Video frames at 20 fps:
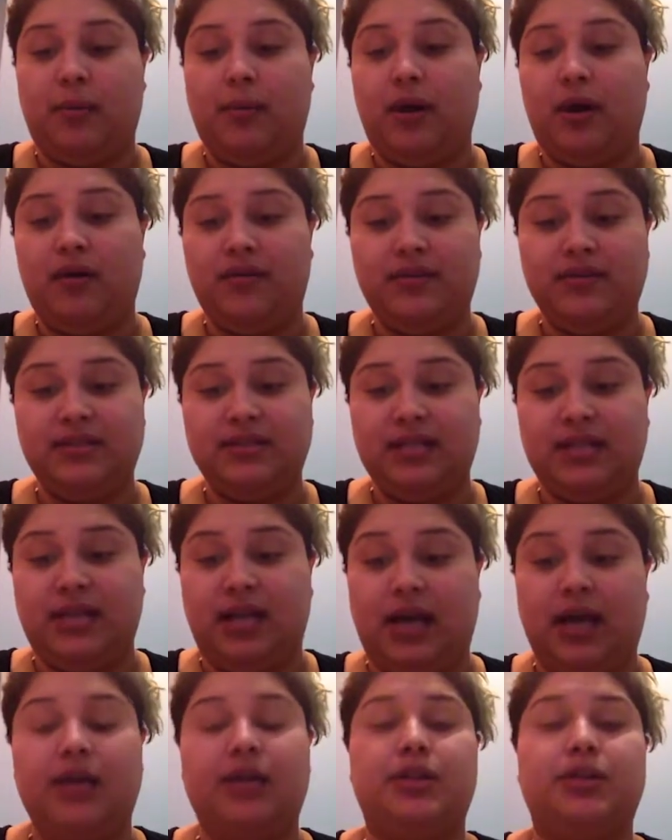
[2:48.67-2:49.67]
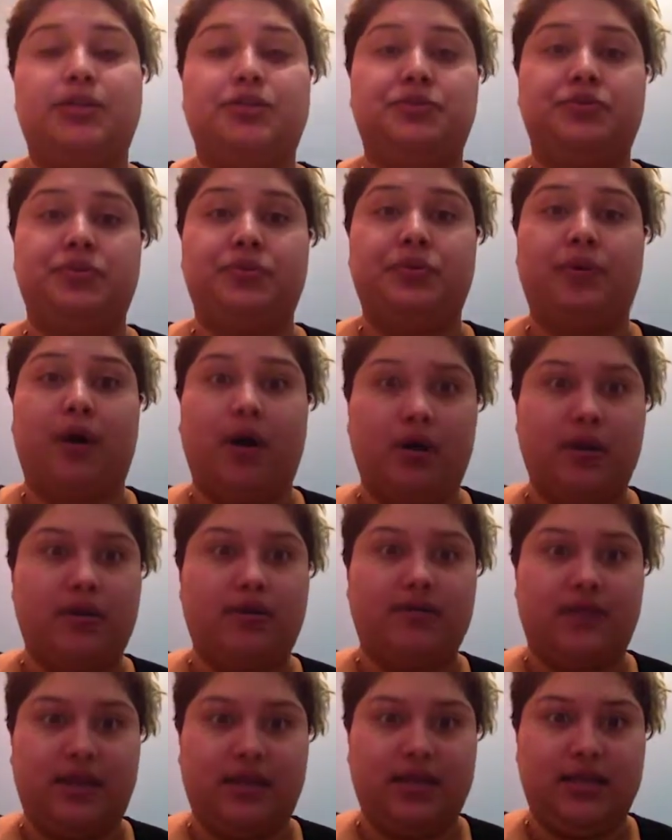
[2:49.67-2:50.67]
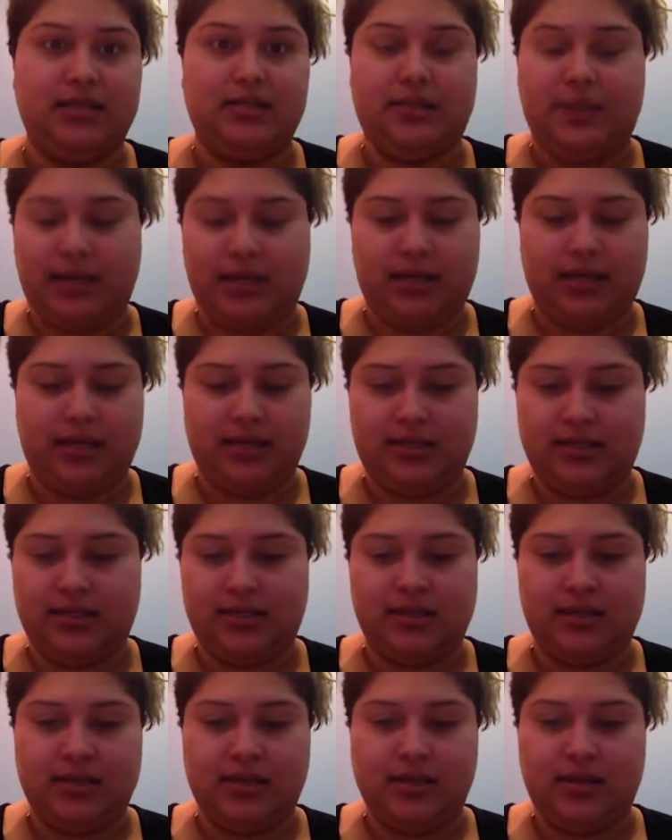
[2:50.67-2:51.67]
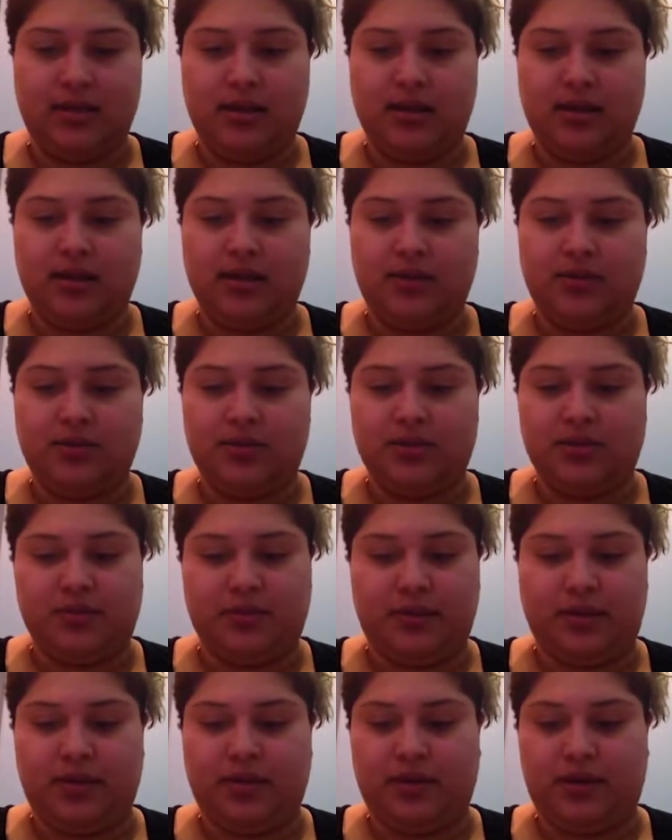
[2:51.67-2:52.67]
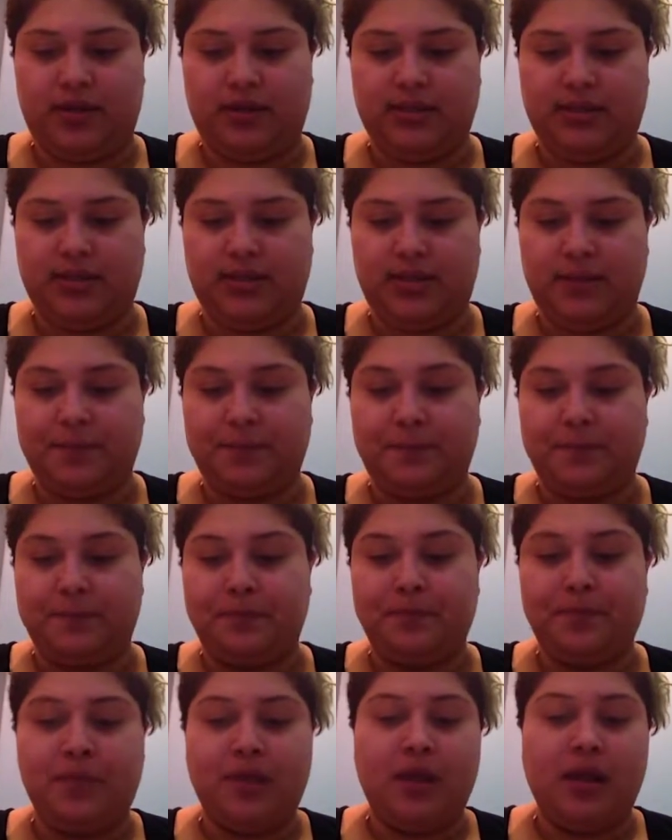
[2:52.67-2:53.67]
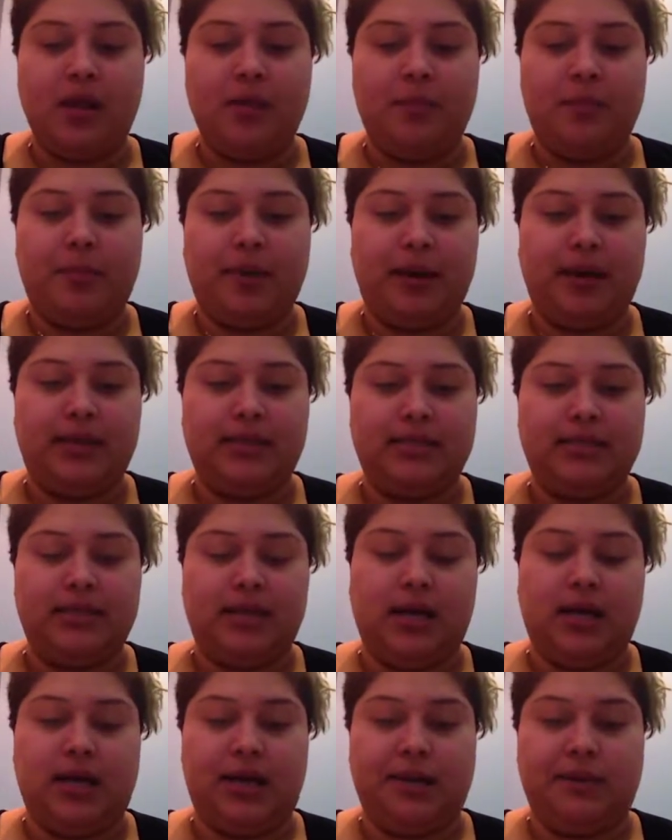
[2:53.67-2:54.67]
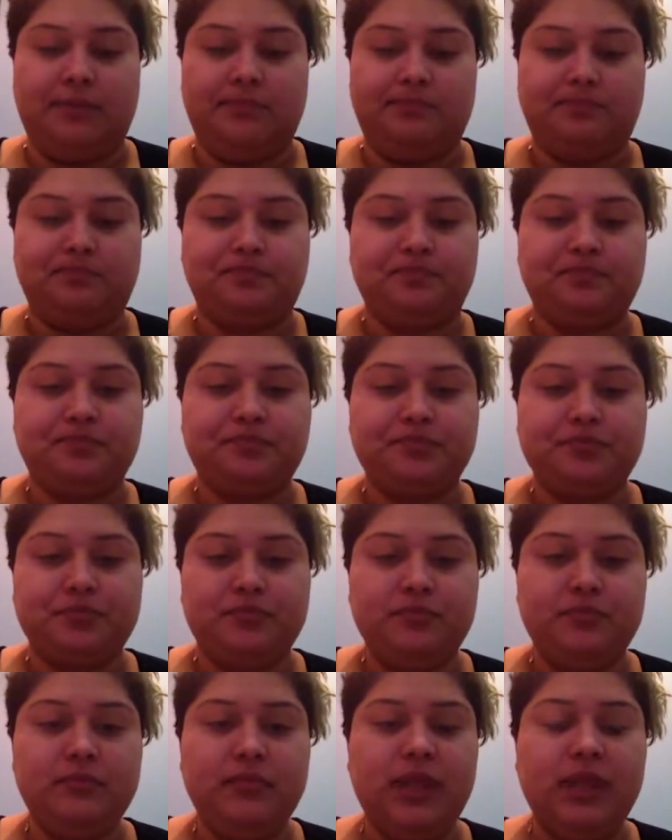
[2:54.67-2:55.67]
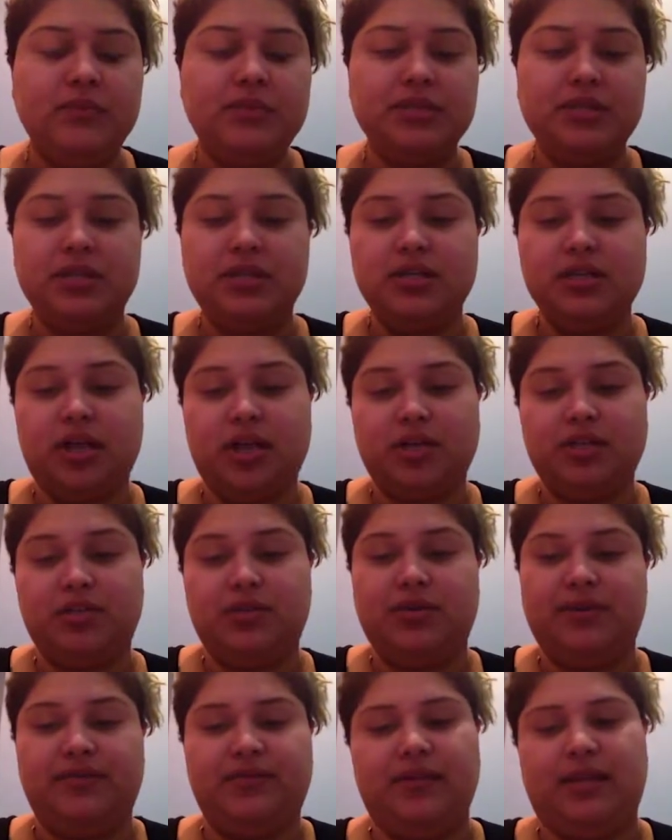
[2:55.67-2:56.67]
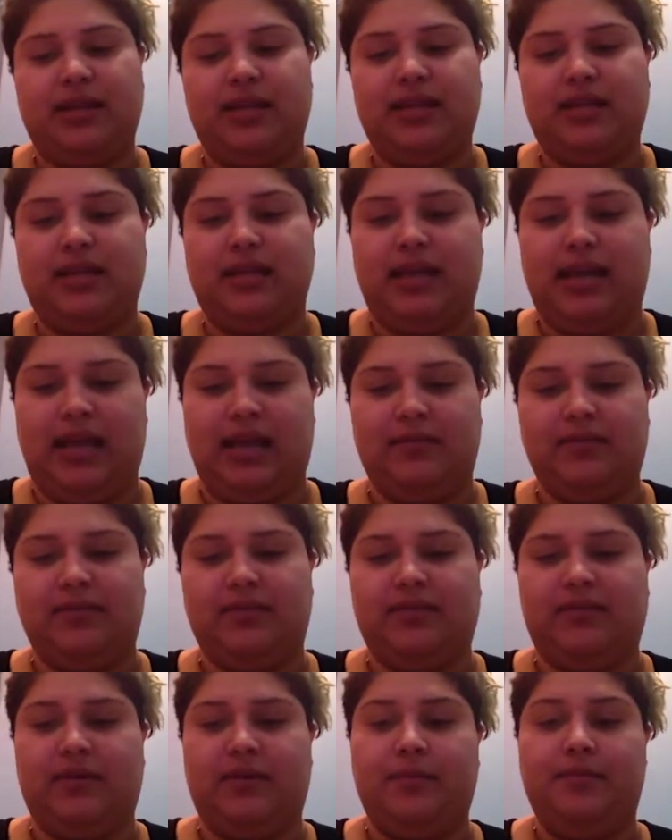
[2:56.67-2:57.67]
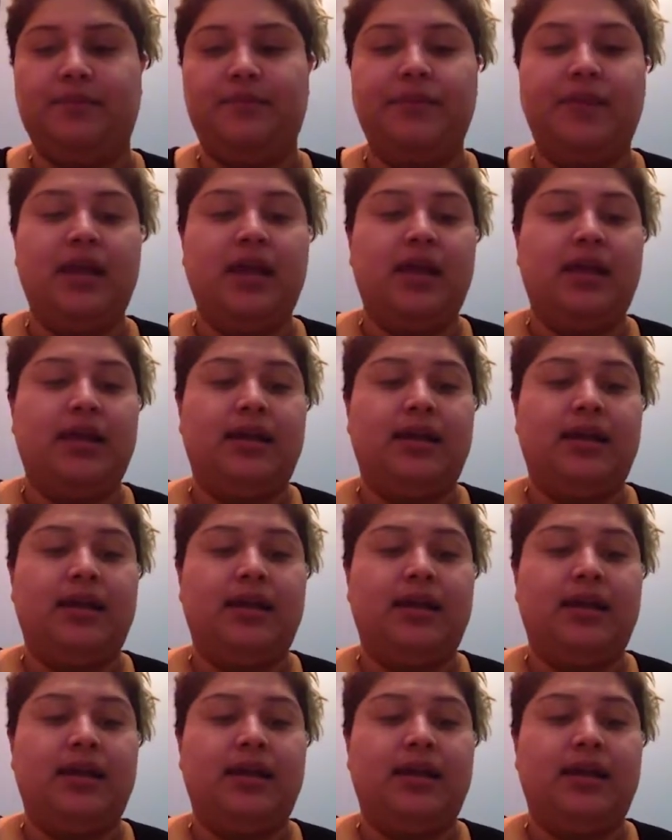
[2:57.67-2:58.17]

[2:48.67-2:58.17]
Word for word: I'm obviously not going to do all of these because that would just be crazy. But um I'm just going to talk to you, give you like the names of them.